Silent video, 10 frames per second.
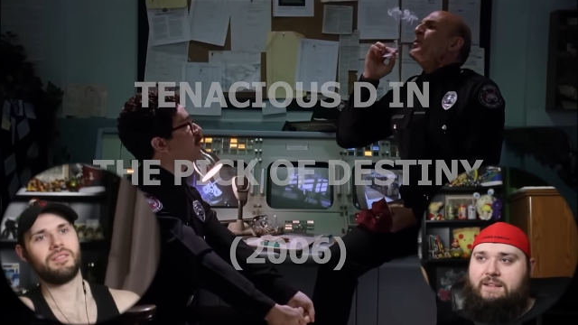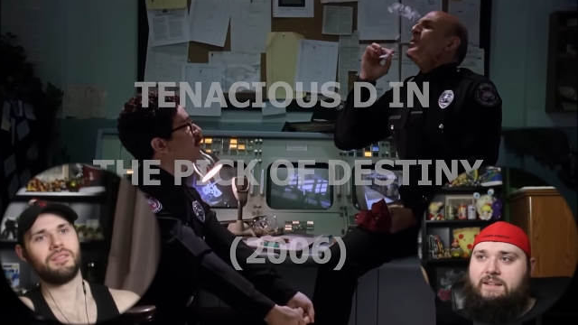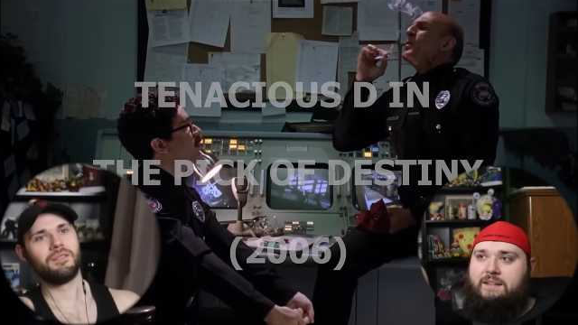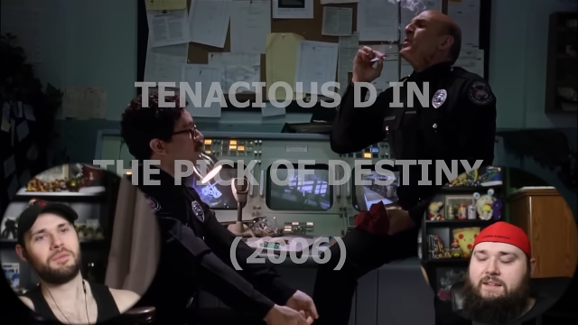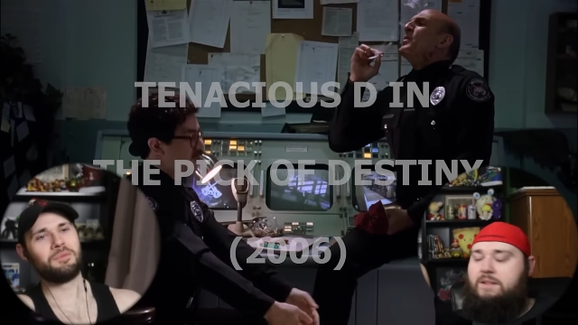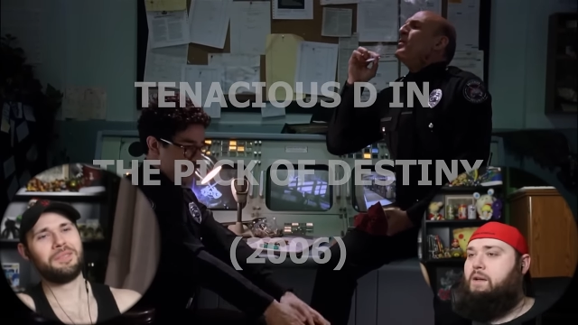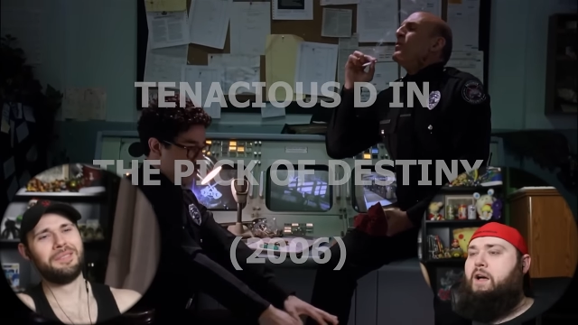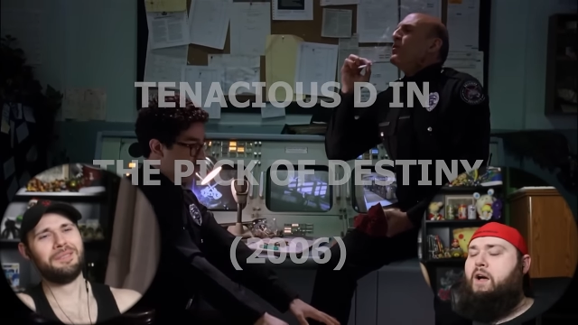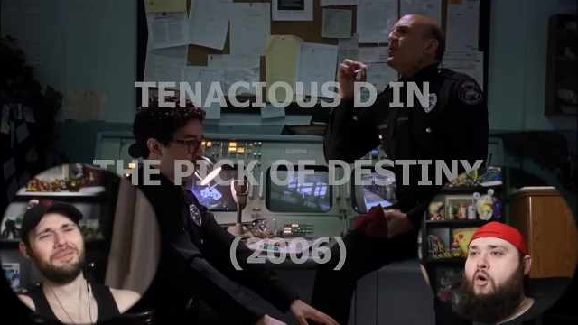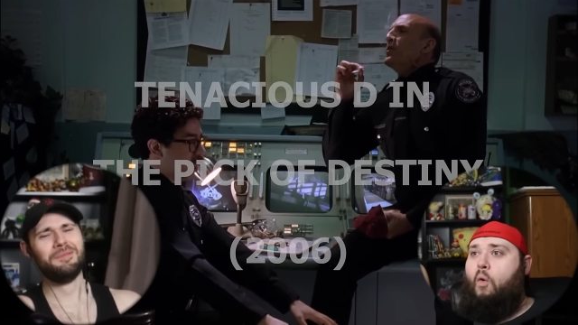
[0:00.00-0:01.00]
Speaker 1: out. So they're
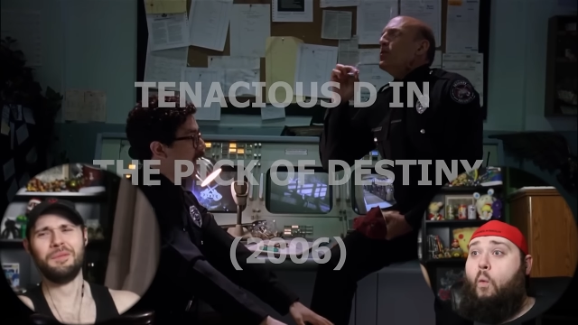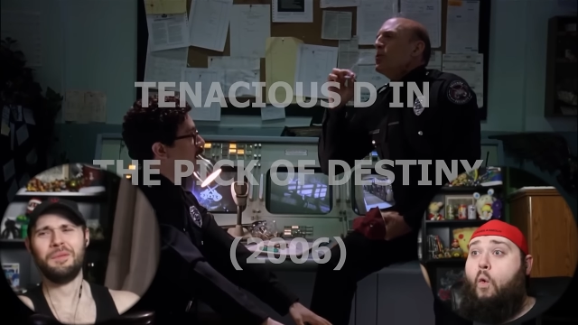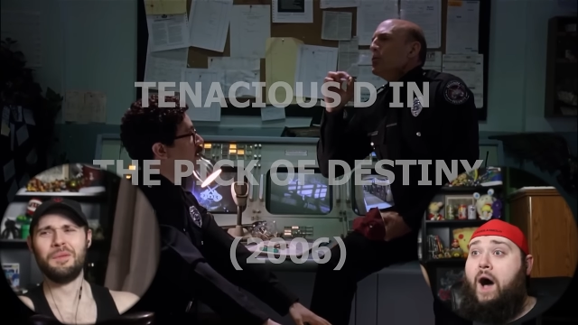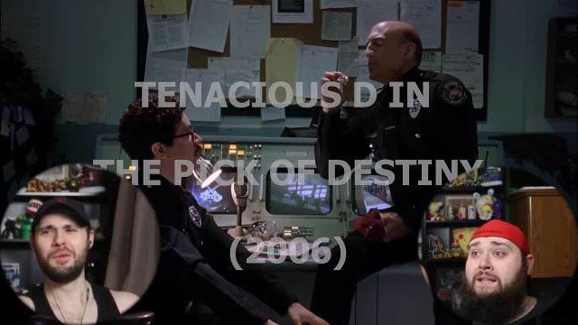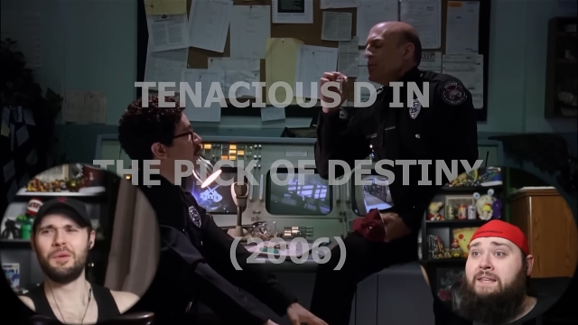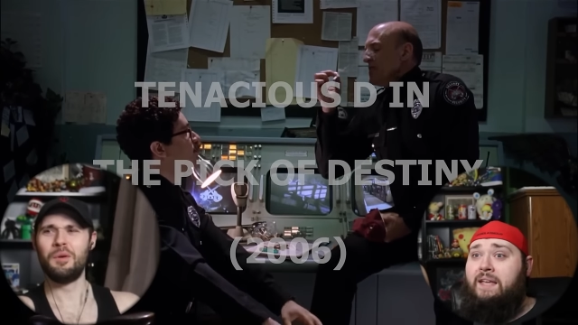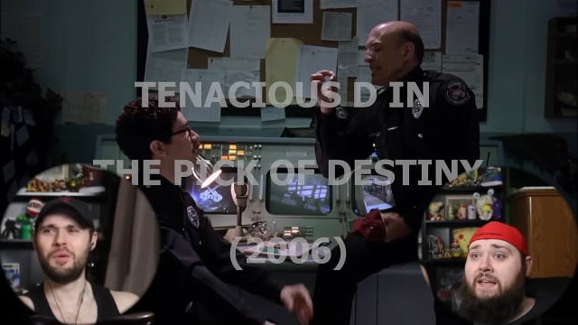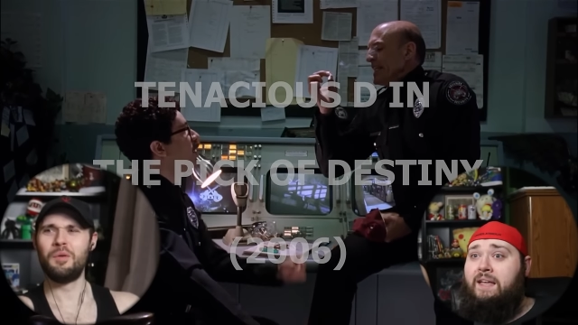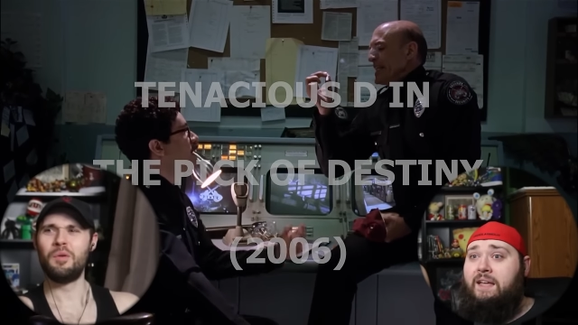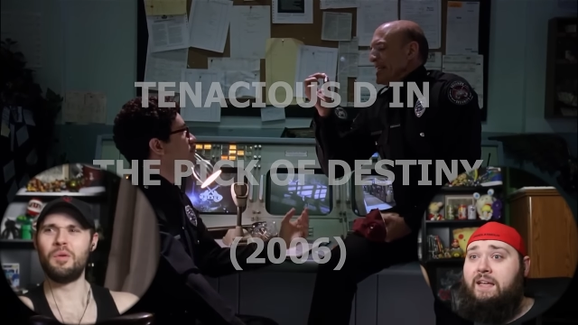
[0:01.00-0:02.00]
both blind. What? There's blood